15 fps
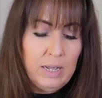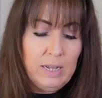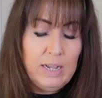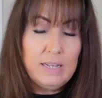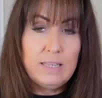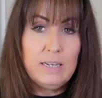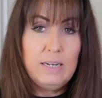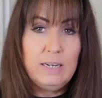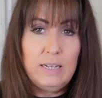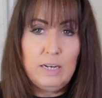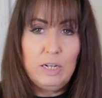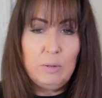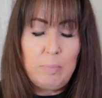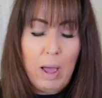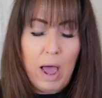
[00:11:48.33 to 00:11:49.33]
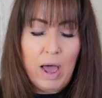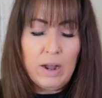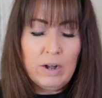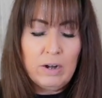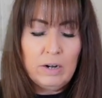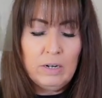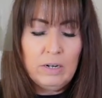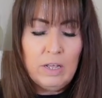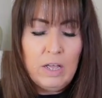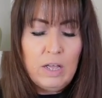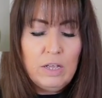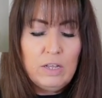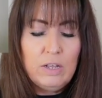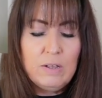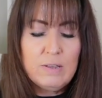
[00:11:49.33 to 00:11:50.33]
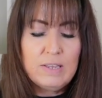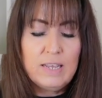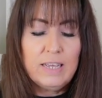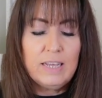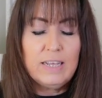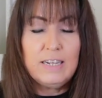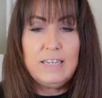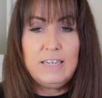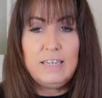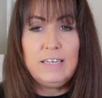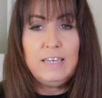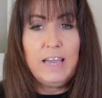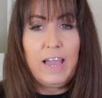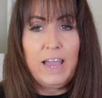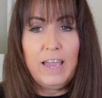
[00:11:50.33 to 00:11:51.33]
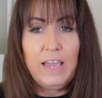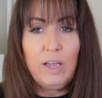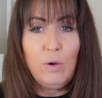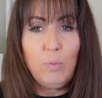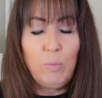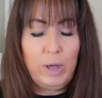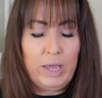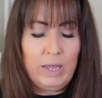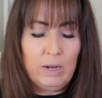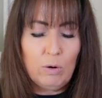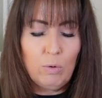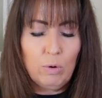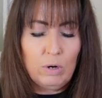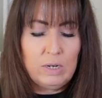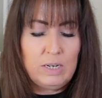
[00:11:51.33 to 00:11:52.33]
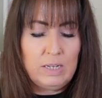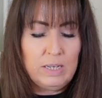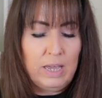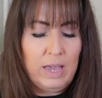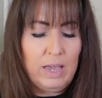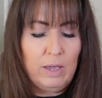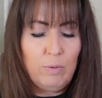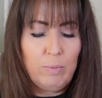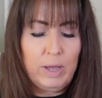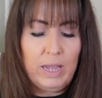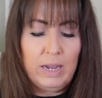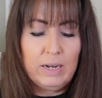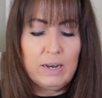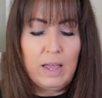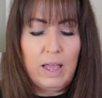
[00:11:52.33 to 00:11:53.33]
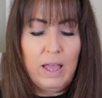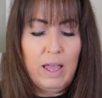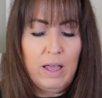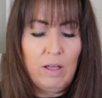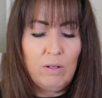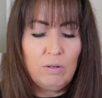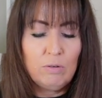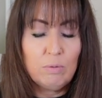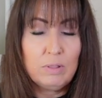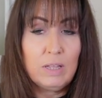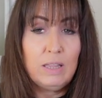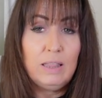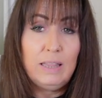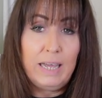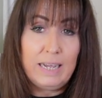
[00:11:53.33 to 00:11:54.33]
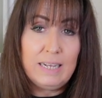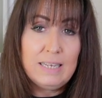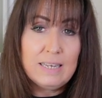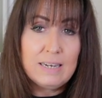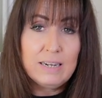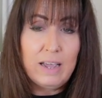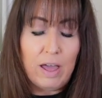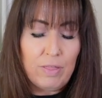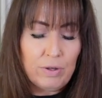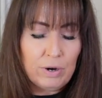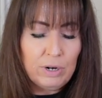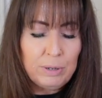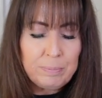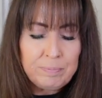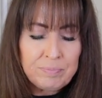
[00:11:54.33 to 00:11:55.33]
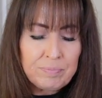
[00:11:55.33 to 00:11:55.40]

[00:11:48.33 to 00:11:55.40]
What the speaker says: It's a knitted pattern using DK weight or DK weight held with a lace together.